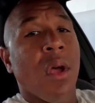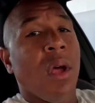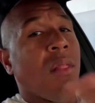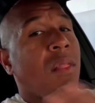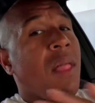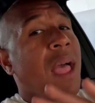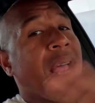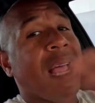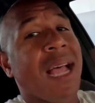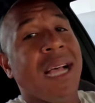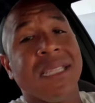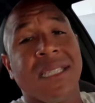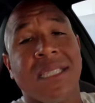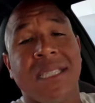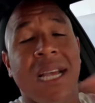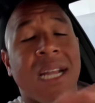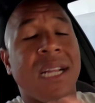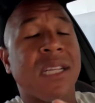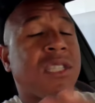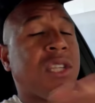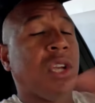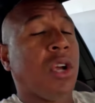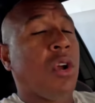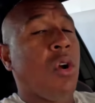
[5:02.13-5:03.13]
Like I said,
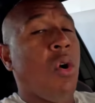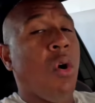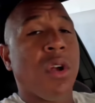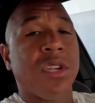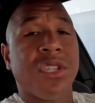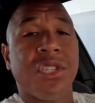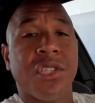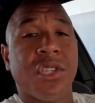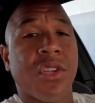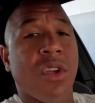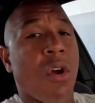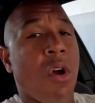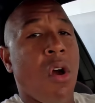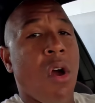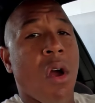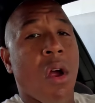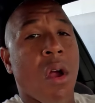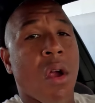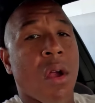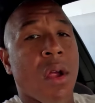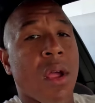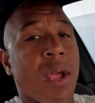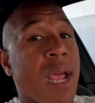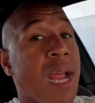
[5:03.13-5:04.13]
it's a gorgeous
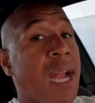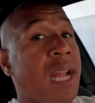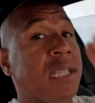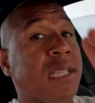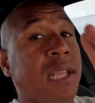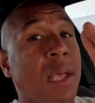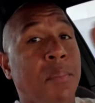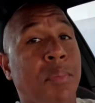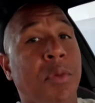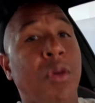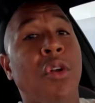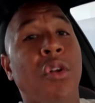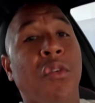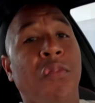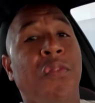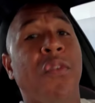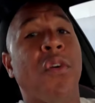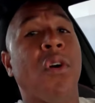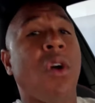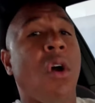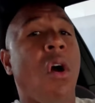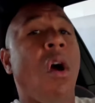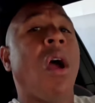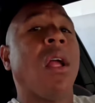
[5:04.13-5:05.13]
car. It is a
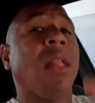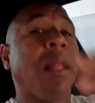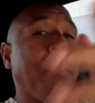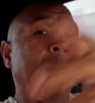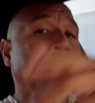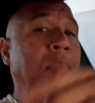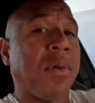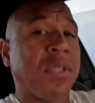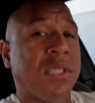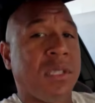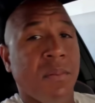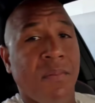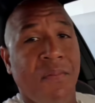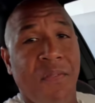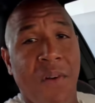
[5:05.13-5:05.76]
beautiful car. Let me put some